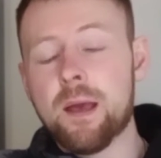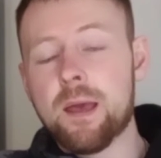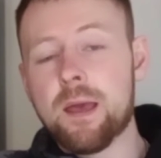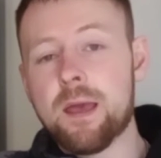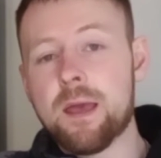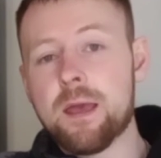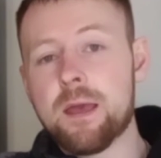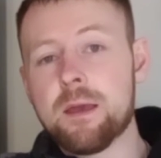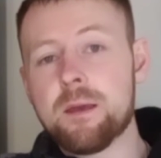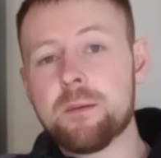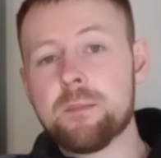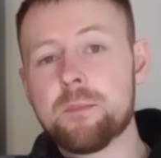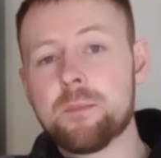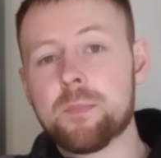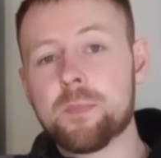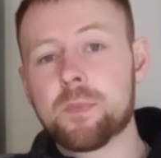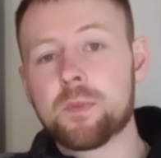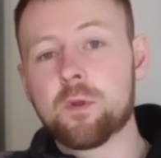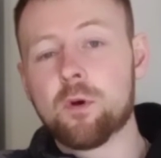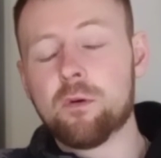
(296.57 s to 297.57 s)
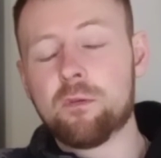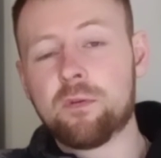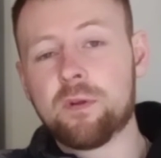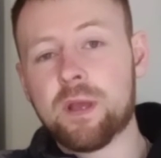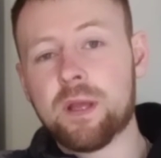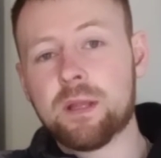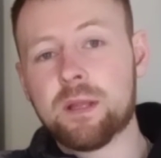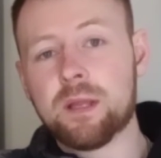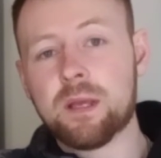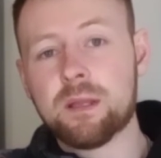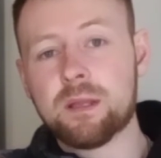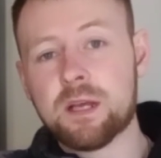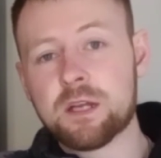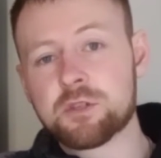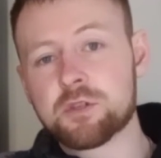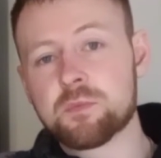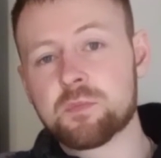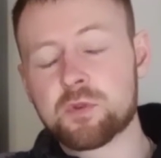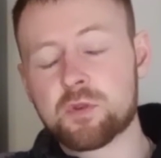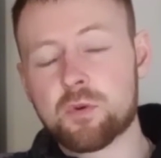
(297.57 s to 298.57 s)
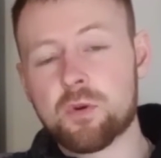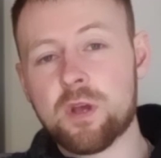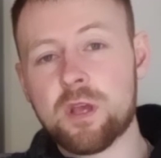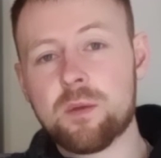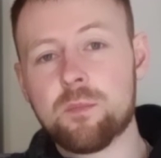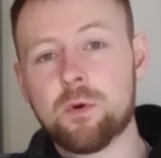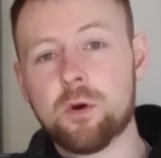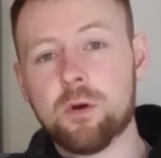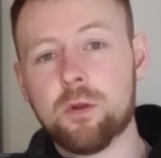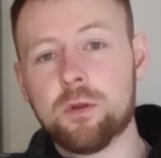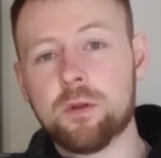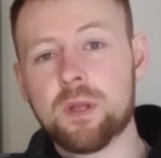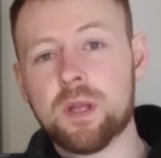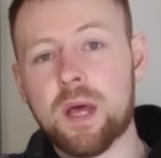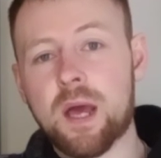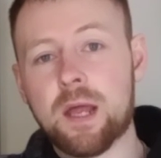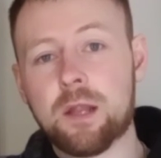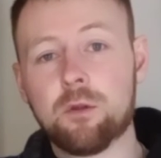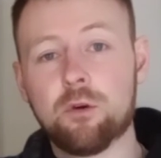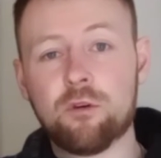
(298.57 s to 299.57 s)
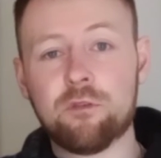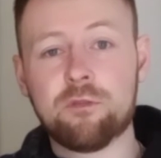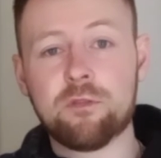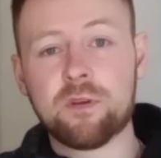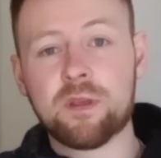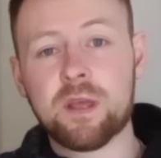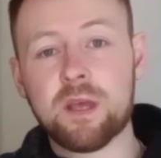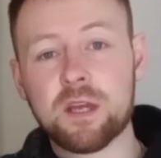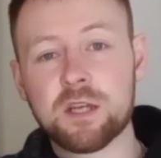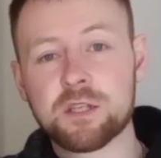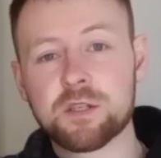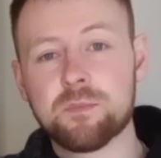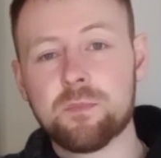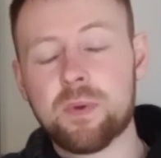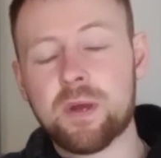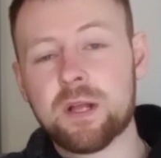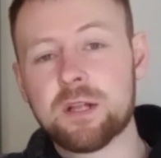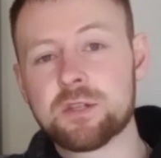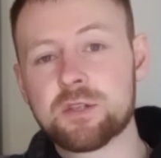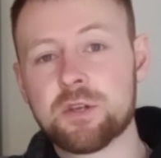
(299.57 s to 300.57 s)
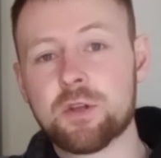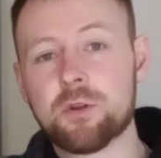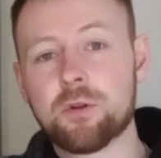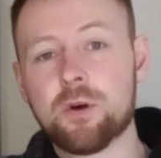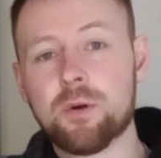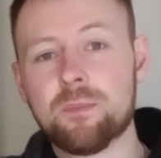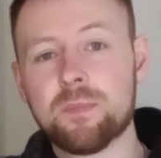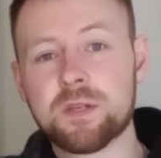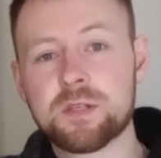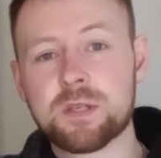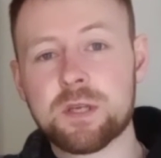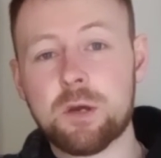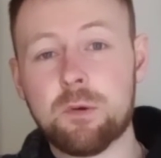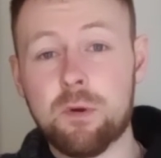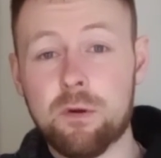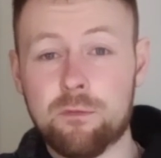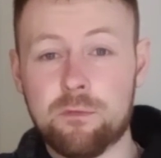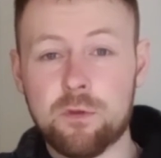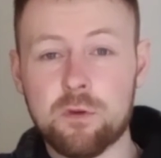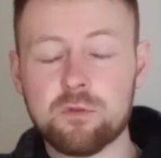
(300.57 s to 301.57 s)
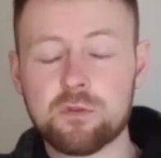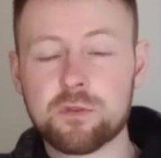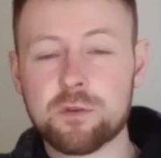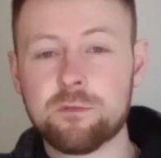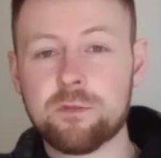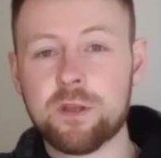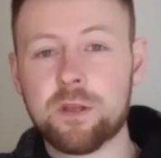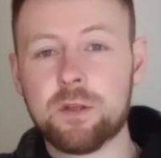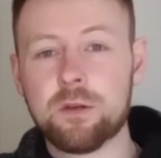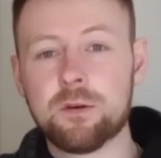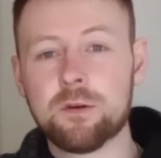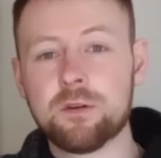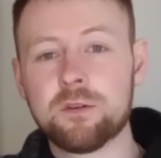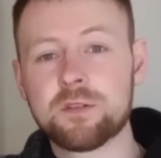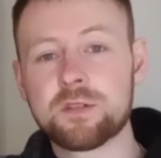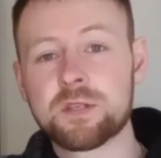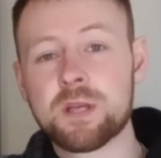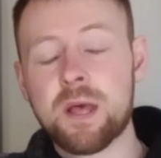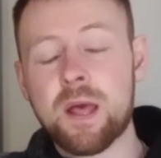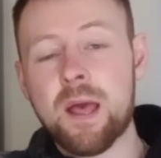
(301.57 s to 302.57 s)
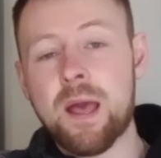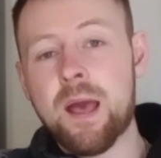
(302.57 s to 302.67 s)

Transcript: Um, don't forget to hit that subscribe button and notification bell so you don't miss out on future videos.